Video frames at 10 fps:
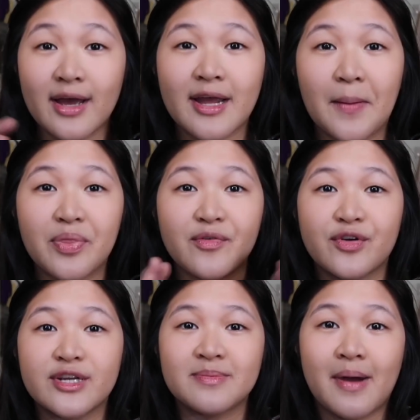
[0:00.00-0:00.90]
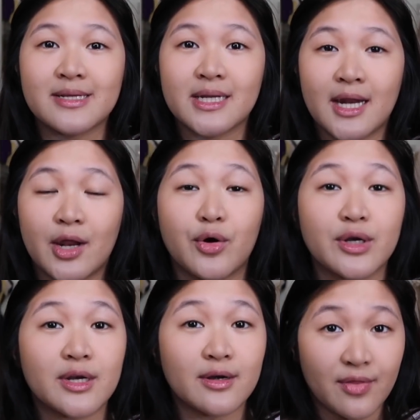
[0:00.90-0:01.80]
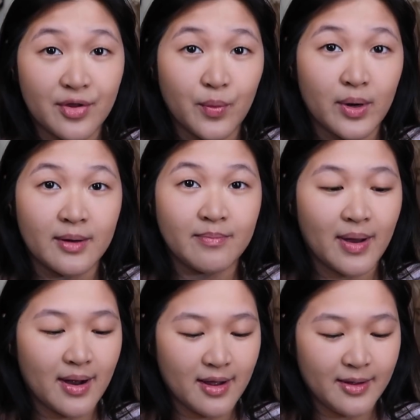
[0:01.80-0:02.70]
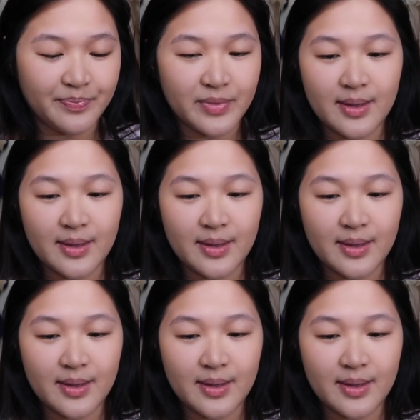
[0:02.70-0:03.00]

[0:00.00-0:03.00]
I kept the first batch and then I ordered another one para